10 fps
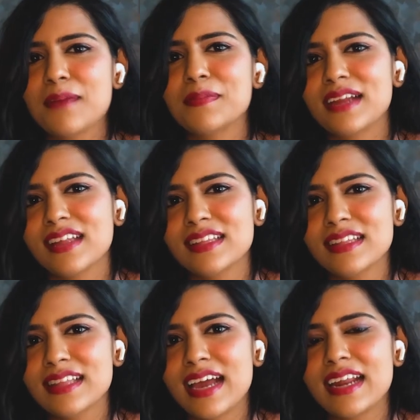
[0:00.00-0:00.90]
But other
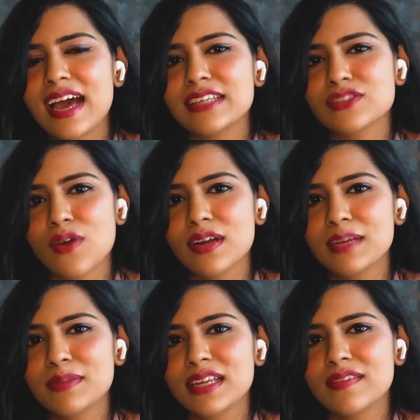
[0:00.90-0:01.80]
than that, I
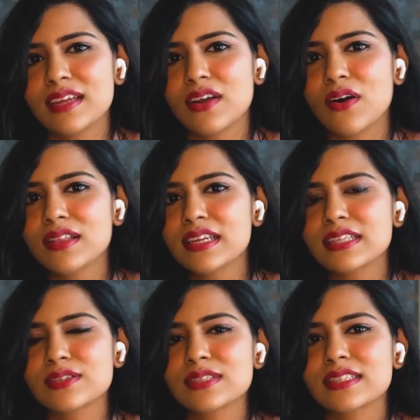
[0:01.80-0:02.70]
strongly believe that all the
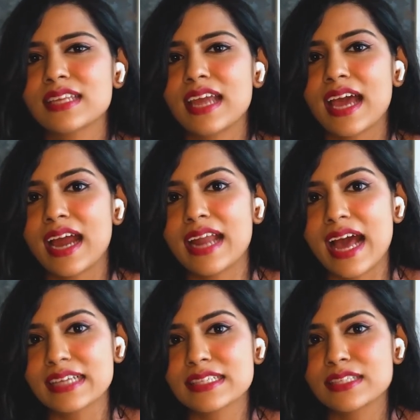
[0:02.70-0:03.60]
resources that I had
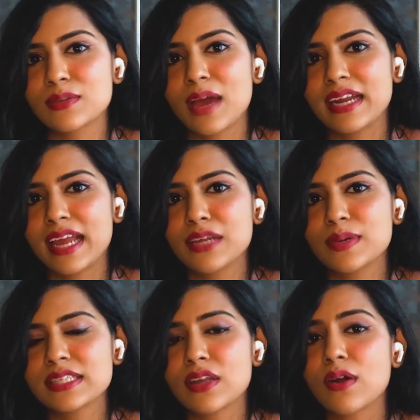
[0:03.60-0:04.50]
access to at
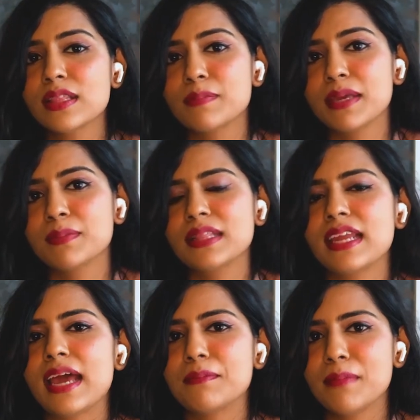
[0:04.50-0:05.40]
NUS and all the people
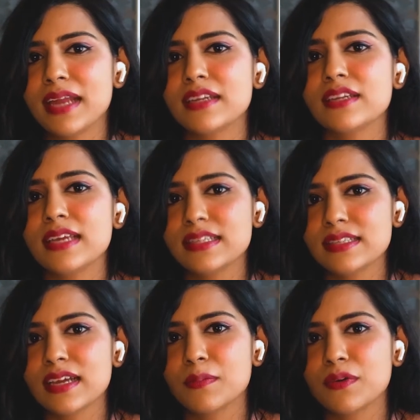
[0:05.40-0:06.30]
that I met in
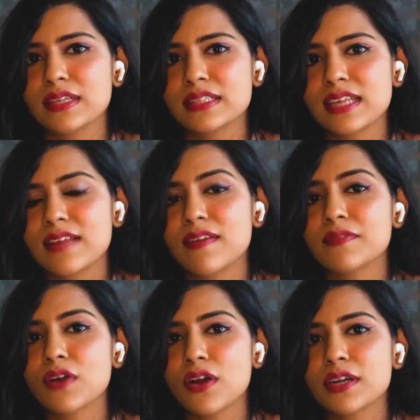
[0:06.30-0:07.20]
Singapore itself have
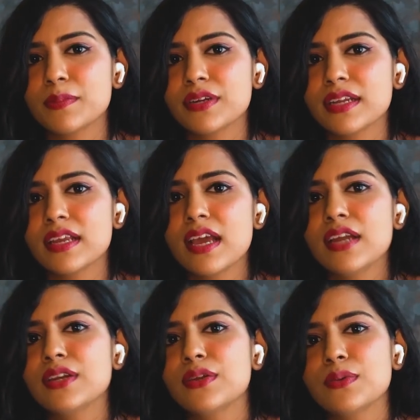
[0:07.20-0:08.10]
contributed
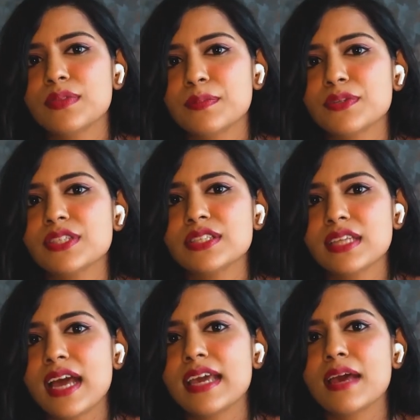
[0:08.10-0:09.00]
to the position
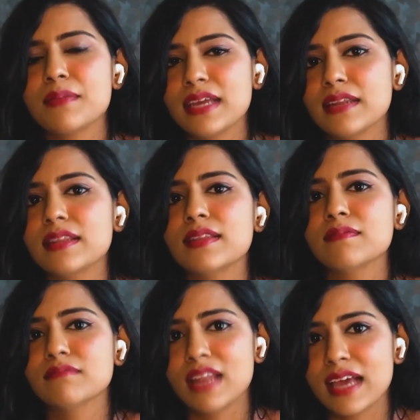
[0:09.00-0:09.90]
I am
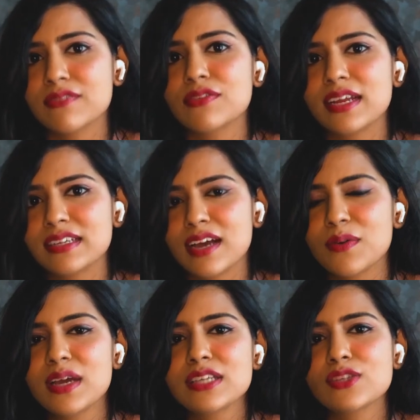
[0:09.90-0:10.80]
in life right now.
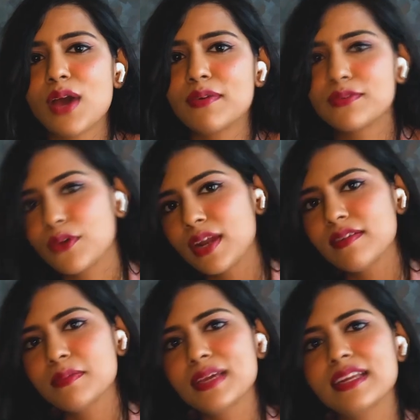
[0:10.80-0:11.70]
So I will
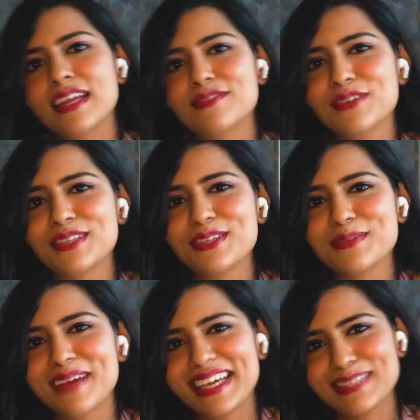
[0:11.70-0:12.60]
forever be grateful to
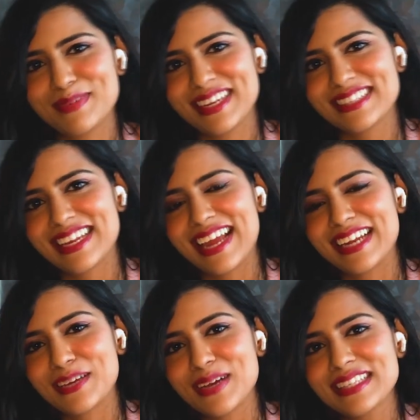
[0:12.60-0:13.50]
my experience at
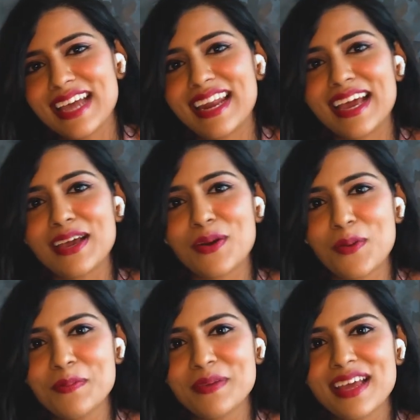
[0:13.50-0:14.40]
NUS and I
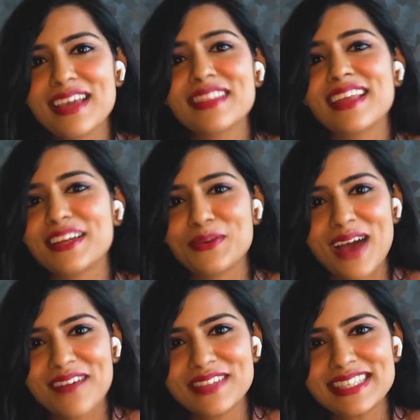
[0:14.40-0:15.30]
hope that you
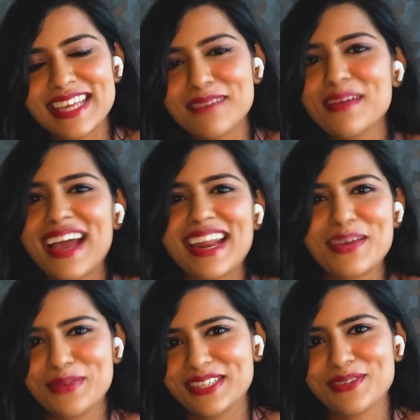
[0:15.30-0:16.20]
have the same and I
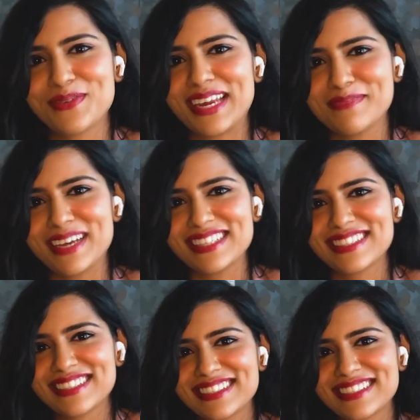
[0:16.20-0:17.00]
wish you very best.